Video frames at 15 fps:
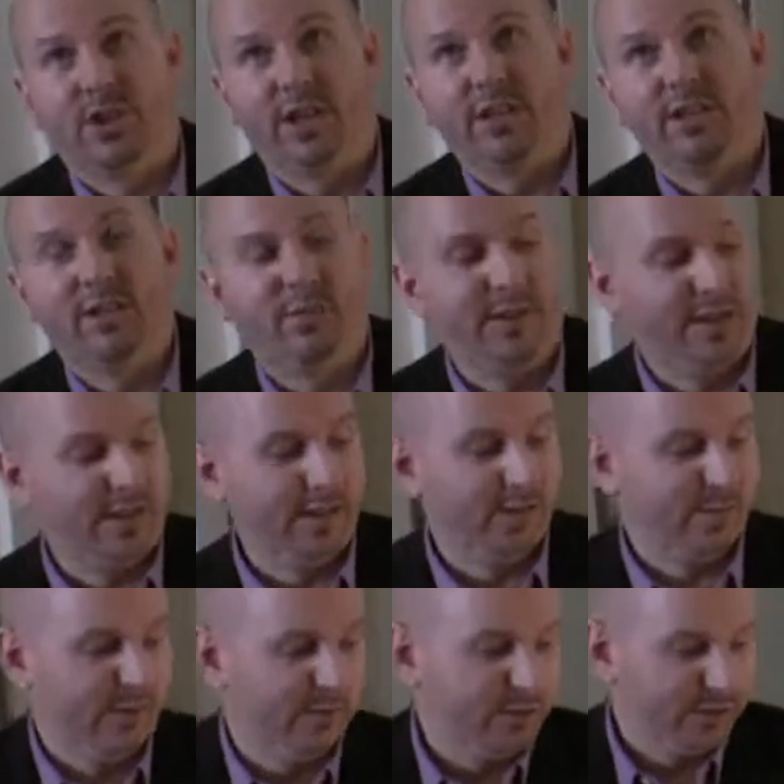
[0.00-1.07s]
an apology
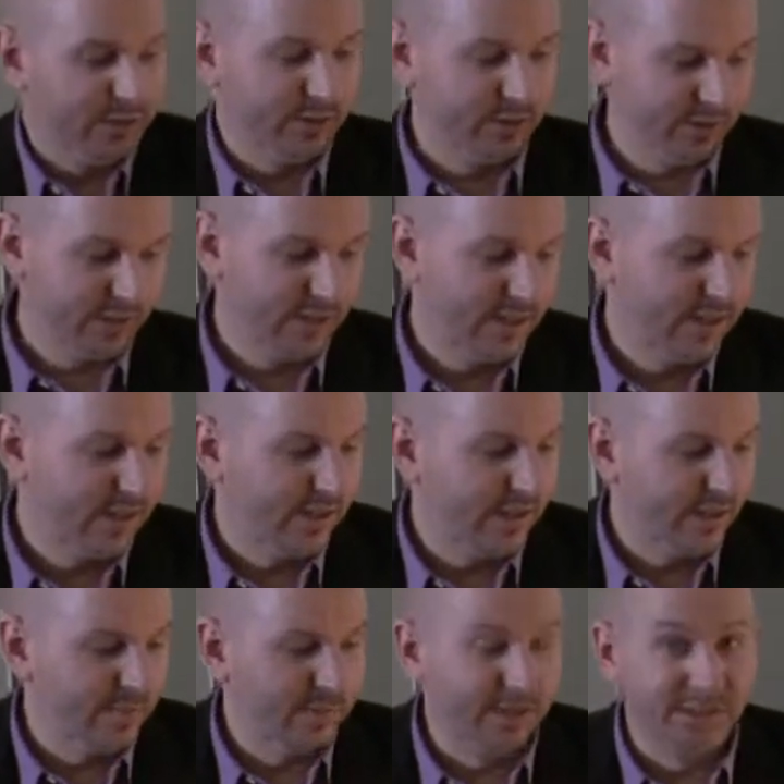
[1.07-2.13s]
by Kubrick and a
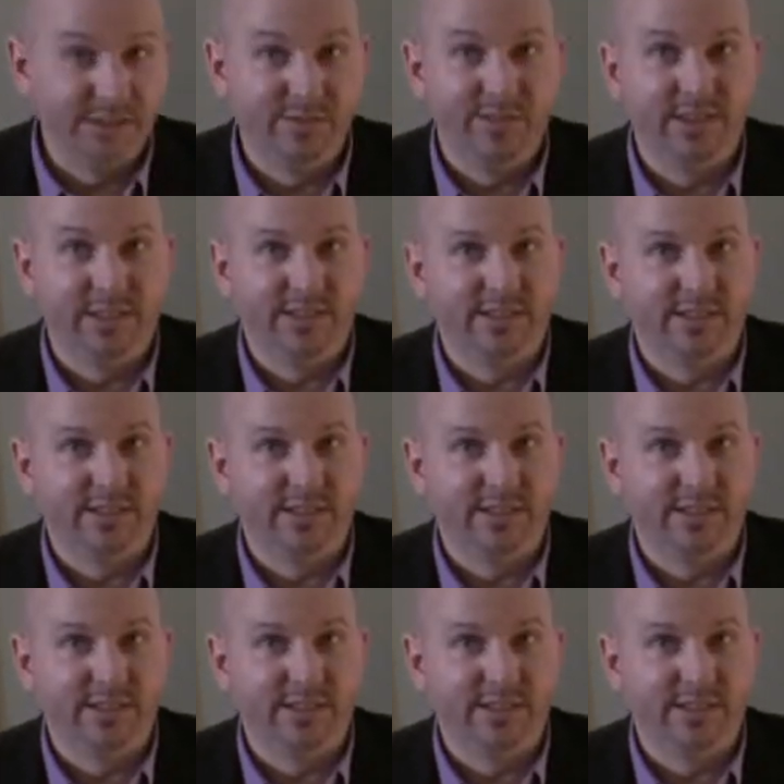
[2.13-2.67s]
confession